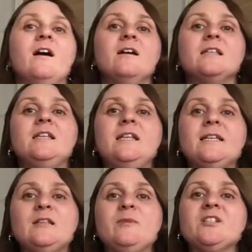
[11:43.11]
a
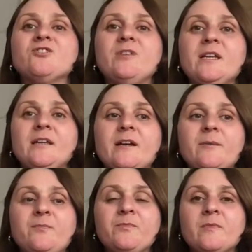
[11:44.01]
little bit trickier.
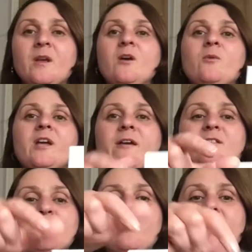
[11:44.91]
We're going to
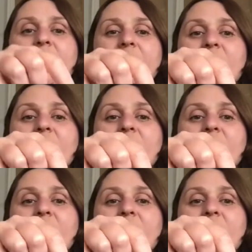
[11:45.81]
play